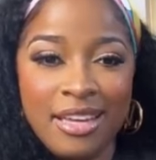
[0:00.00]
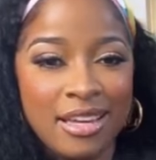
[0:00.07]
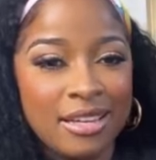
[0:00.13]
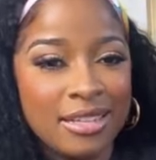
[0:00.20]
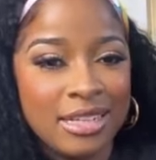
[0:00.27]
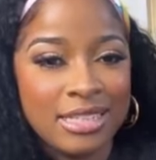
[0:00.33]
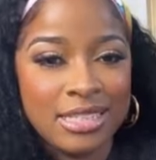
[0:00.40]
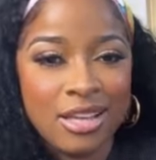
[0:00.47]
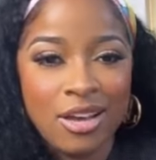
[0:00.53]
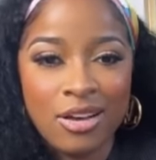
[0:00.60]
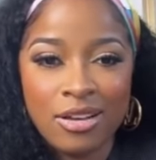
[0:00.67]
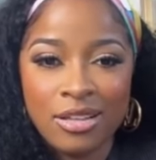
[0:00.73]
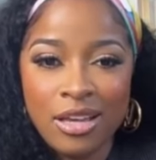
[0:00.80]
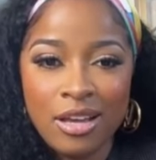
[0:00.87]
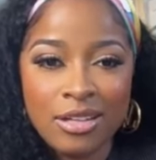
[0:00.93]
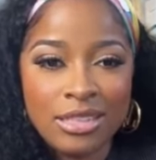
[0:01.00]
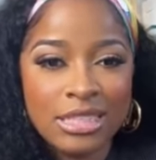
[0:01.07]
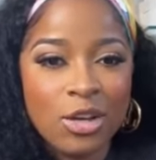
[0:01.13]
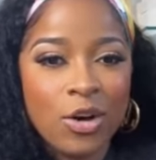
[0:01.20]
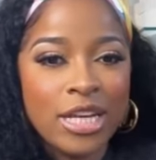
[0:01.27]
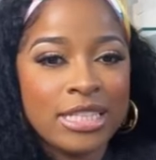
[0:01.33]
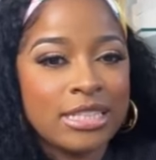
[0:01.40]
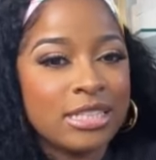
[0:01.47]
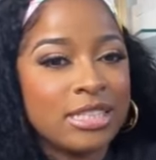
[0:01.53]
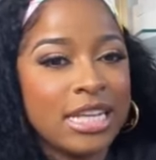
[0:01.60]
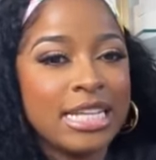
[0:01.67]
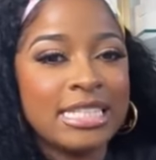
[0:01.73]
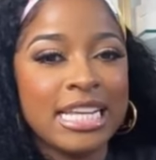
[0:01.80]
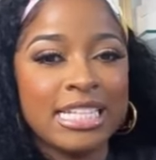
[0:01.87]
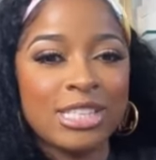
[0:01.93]
Yeah, that's all, y'all.
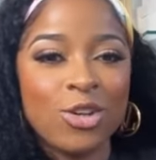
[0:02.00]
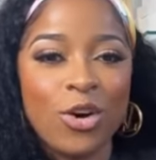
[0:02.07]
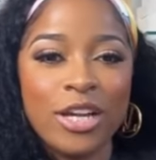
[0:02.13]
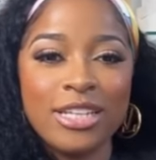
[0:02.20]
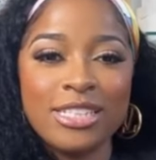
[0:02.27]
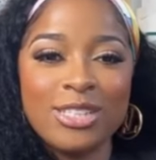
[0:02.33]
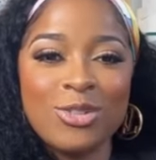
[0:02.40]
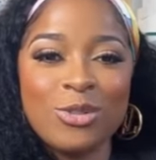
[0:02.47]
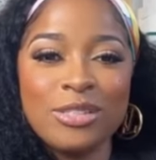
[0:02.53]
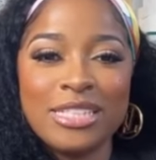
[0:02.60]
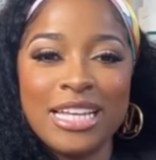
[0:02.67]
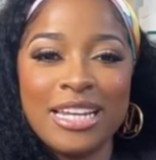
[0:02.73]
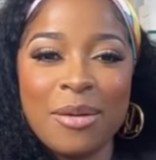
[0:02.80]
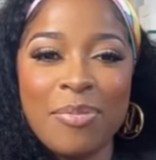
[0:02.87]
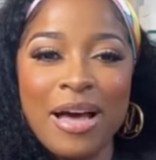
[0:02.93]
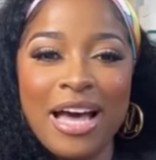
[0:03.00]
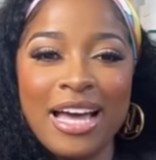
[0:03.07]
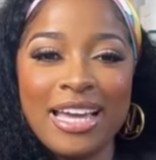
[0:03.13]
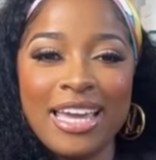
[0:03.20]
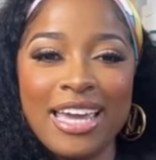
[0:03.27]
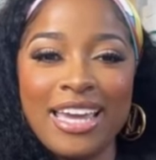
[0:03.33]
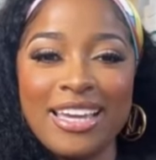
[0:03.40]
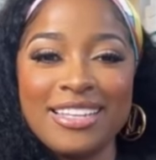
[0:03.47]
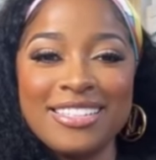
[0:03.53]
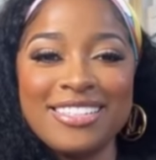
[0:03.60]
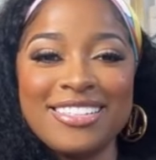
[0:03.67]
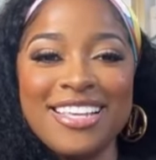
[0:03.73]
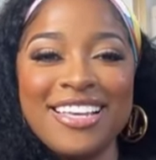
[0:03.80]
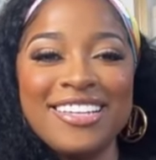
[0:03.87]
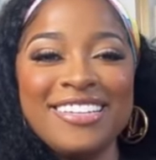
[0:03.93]
They say Toya Tuesday, the
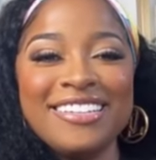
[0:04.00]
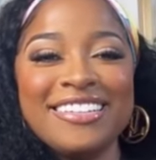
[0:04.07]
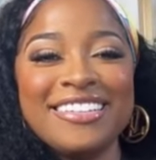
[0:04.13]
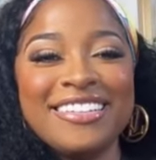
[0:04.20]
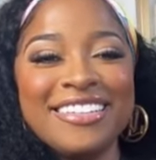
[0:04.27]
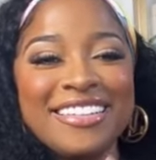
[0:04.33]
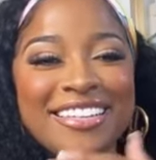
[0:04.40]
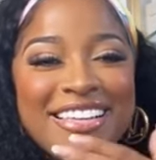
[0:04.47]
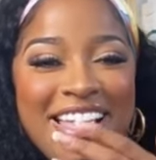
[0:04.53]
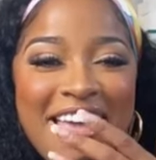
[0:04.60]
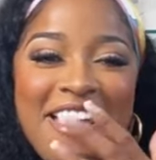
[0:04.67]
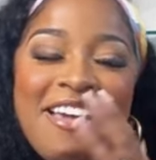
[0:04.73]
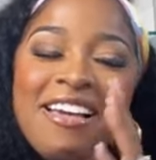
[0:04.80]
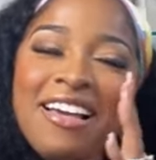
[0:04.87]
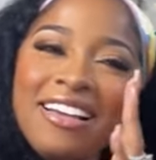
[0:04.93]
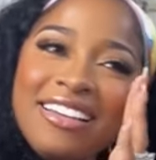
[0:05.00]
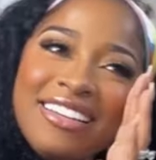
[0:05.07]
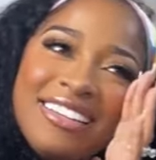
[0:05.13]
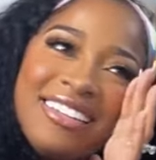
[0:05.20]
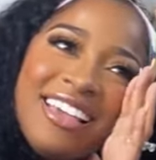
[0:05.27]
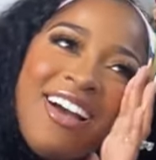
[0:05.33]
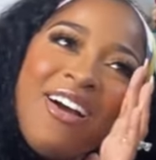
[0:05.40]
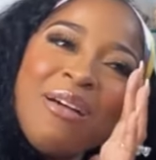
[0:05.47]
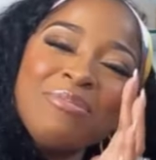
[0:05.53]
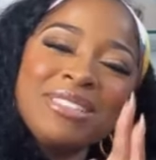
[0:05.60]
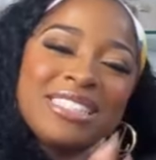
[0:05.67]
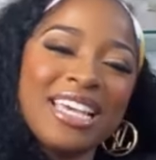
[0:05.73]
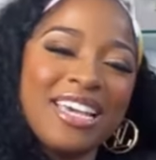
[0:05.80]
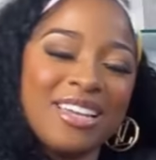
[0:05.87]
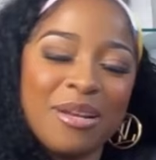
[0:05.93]
podcast. Y'all, I'm
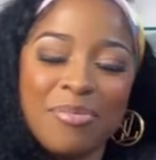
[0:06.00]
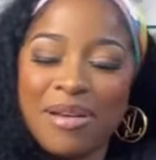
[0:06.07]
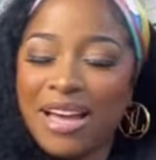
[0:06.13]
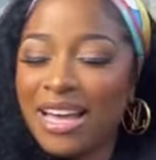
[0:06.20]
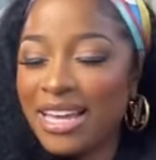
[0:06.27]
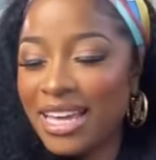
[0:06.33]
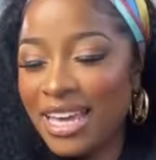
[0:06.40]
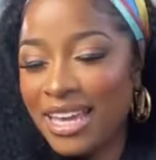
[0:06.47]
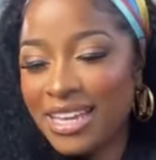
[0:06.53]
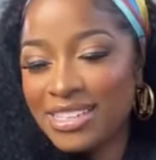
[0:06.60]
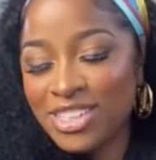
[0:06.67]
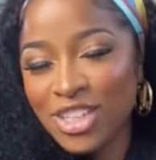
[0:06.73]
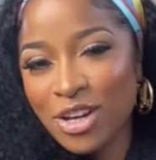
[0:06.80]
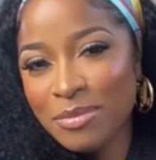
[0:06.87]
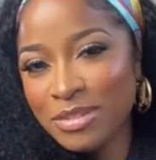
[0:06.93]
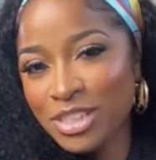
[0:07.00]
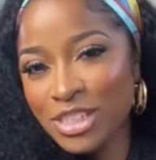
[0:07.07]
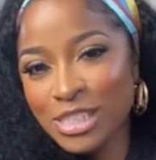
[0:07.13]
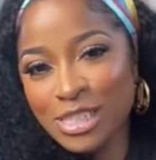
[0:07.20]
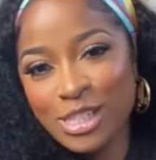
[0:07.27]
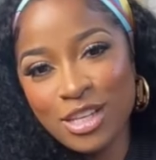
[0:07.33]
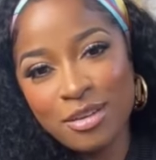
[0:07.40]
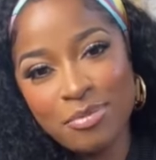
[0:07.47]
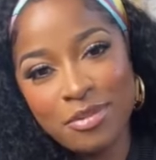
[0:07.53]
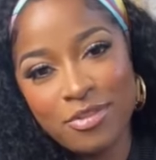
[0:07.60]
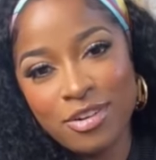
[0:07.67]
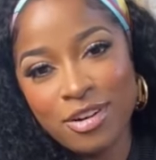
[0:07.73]
scared of podcasts. Y'all, I'm just scared.